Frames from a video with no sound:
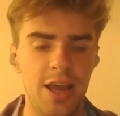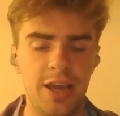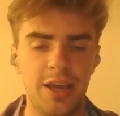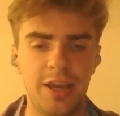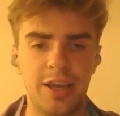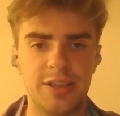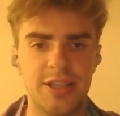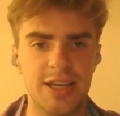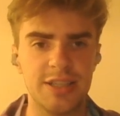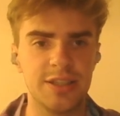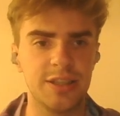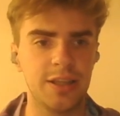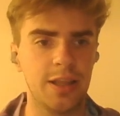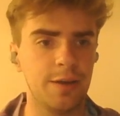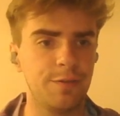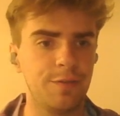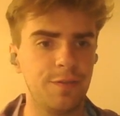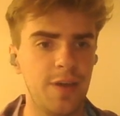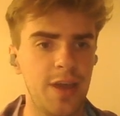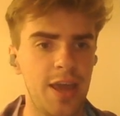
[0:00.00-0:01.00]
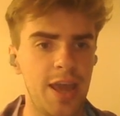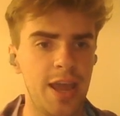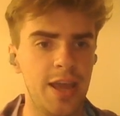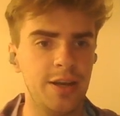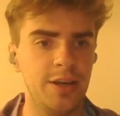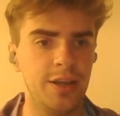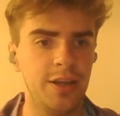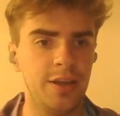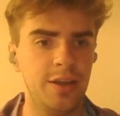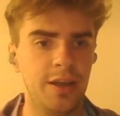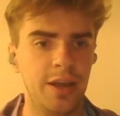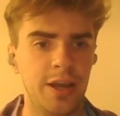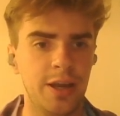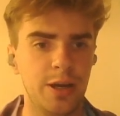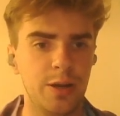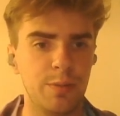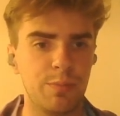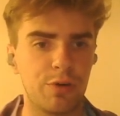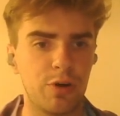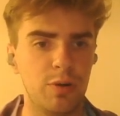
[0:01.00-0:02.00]
He doesn't have
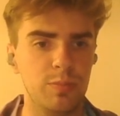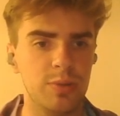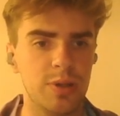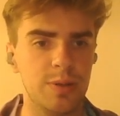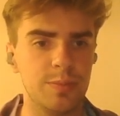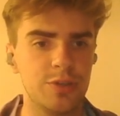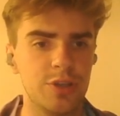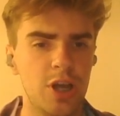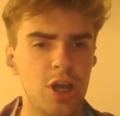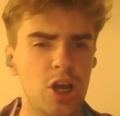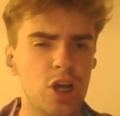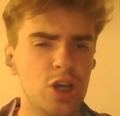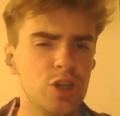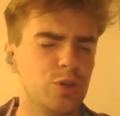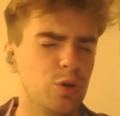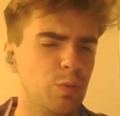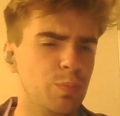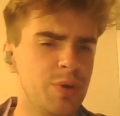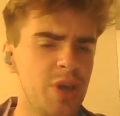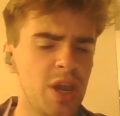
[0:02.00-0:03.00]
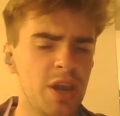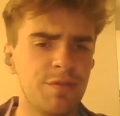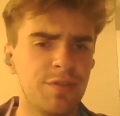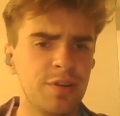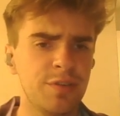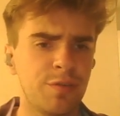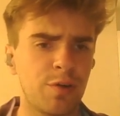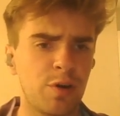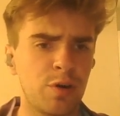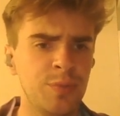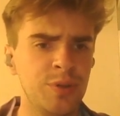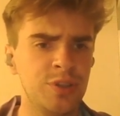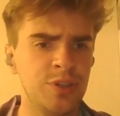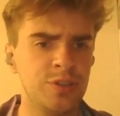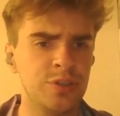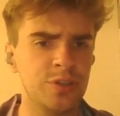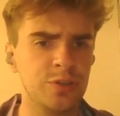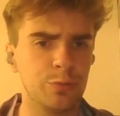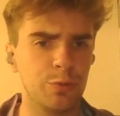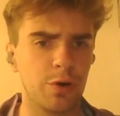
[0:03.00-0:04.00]
any problems. So b3 for me
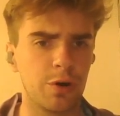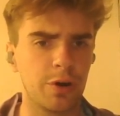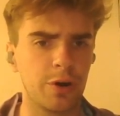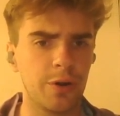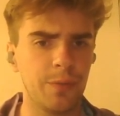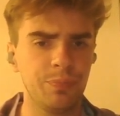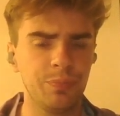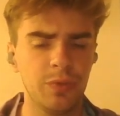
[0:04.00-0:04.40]
didn't work.